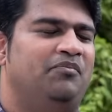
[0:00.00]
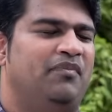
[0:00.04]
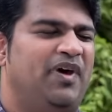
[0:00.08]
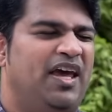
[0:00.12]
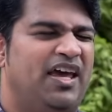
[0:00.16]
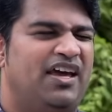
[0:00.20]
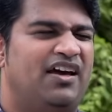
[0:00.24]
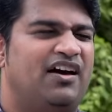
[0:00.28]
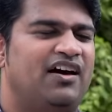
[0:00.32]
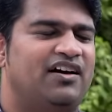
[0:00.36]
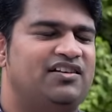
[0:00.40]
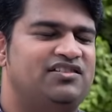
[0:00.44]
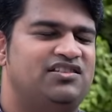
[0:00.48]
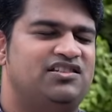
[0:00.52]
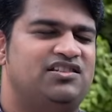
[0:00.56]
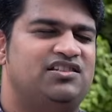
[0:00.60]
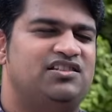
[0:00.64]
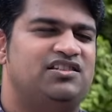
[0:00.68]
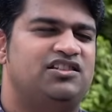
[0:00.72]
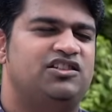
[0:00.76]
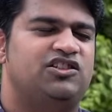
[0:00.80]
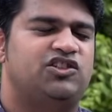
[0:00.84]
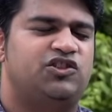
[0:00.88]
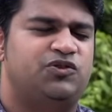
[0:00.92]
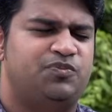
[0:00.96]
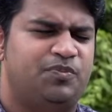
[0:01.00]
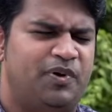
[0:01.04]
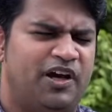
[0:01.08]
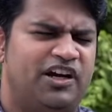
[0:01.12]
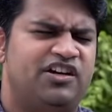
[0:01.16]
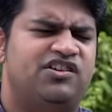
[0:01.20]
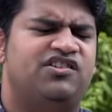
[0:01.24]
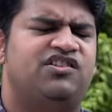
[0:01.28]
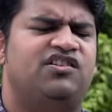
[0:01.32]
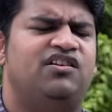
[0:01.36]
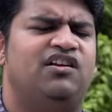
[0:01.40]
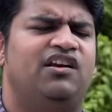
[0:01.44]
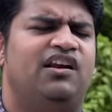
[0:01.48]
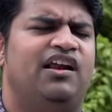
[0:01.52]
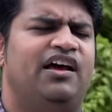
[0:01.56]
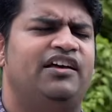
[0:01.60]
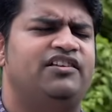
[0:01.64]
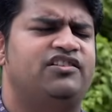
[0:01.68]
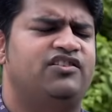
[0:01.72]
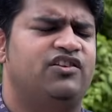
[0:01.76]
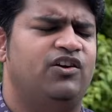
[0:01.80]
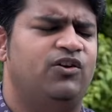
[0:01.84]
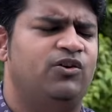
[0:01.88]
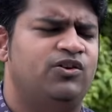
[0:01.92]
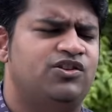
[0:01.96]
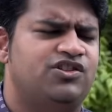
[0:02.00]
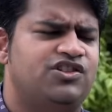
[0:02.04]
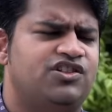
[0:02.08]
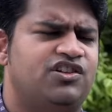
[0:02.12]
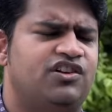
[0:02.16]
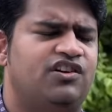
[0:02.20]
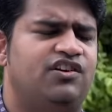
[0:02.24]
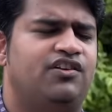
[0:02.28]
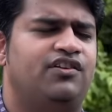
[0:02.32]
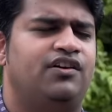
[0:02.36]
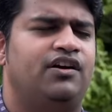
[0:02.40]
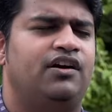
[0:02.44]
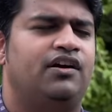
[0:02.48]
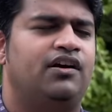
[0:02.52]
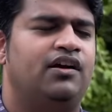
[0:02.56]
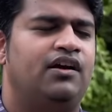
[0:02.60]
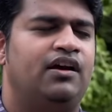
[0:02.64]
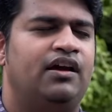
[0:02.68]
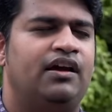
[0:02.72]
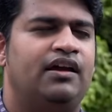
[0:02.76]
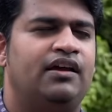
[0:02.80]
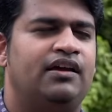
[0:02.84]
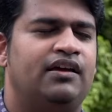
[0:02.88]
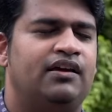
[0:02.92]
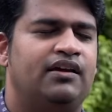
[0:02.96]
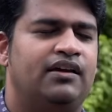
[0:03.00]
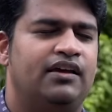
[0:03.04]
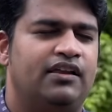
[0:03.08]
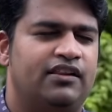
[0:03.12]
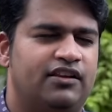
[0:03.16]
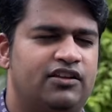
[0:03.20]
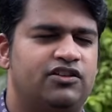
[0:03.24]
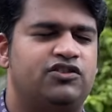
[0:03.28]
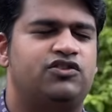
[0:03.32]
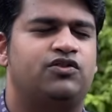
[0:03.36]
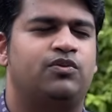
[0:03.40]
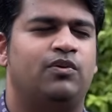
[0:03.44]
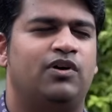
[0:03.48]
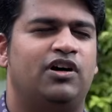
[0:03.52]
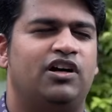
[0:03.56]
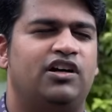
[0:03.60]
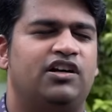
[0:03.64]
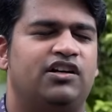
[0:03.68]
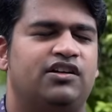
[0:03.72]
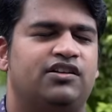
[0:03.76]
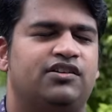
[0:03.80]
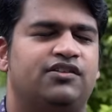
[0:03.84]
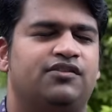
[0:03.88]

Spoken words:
Make us special as your children. In this world,